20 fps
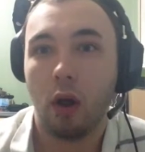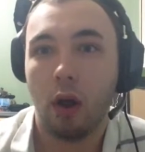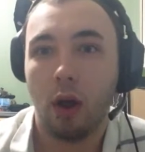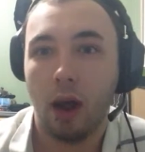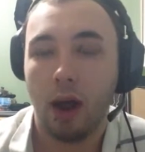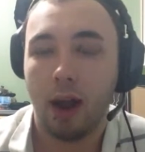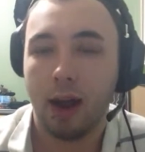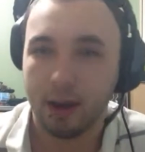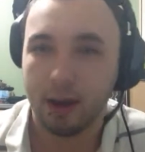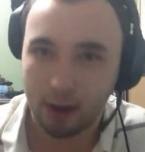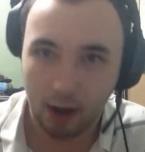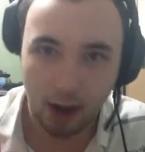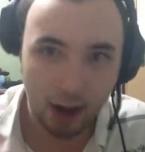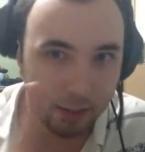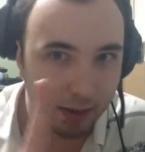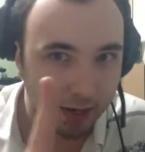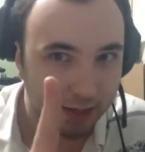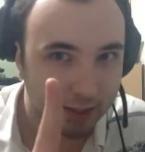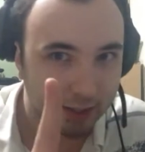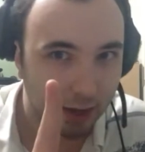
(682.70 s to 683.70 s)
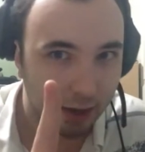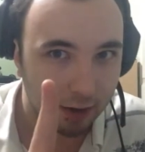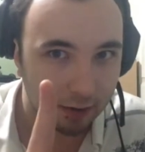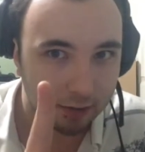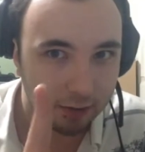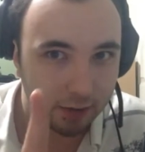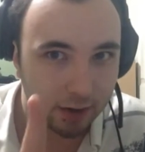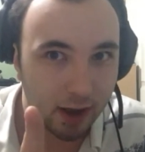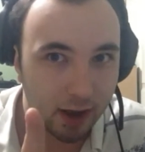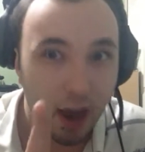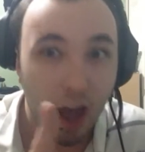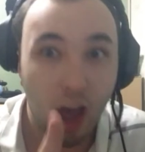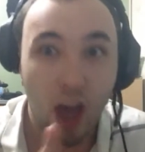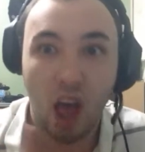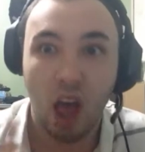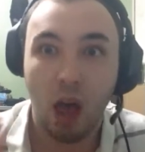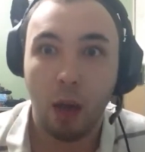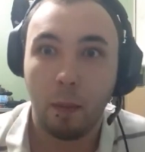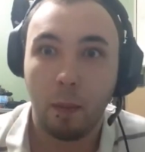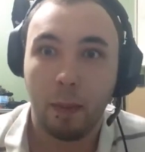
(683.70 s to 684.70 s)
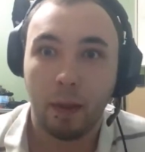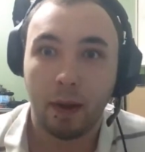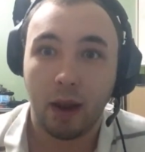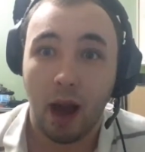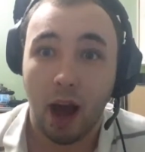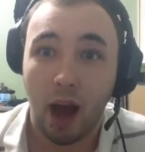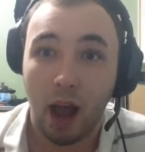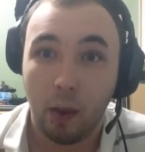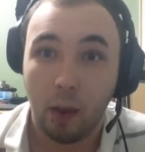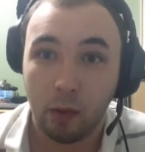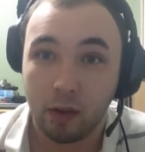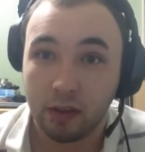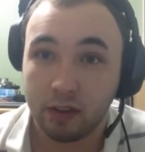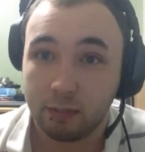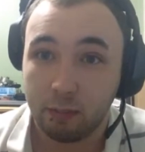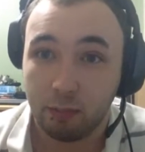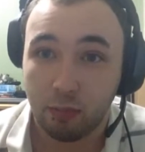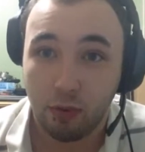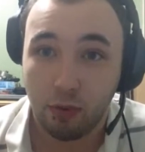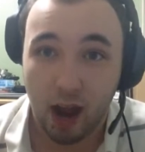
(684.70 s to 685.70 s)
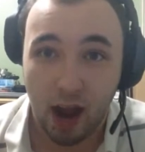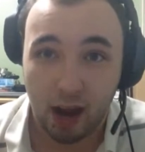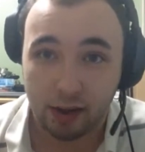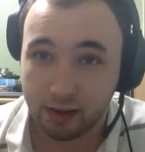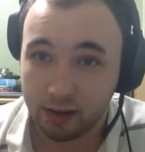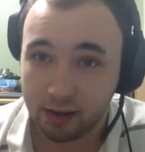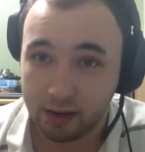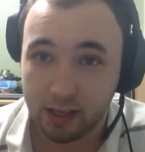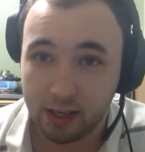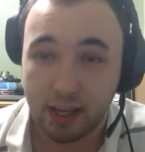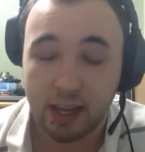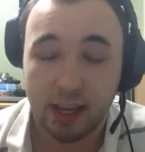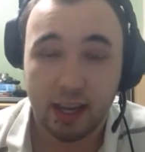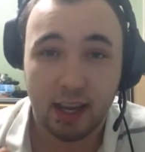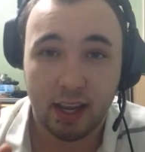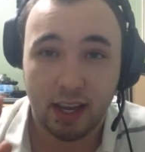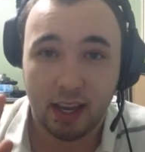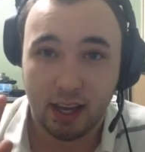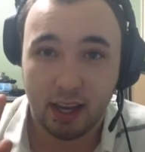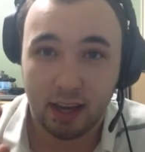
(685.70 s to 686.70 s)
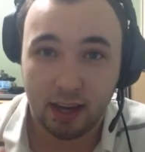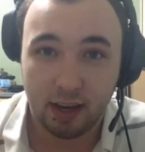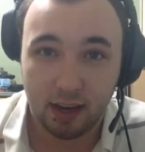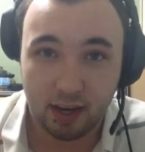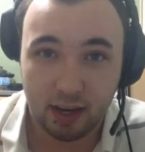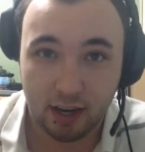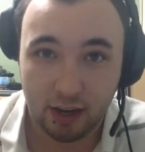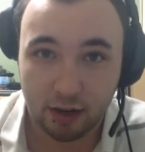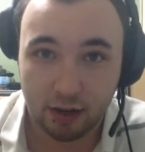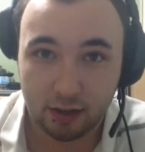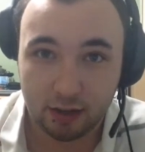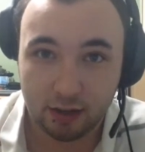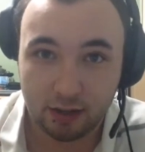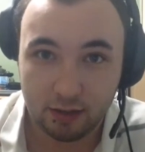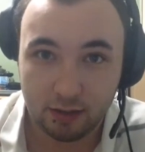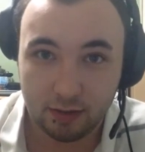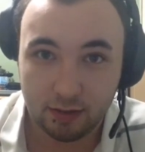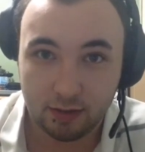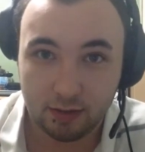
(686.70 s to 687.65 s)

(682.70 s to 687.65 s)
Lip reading: I caught myself, but I was practically in tears.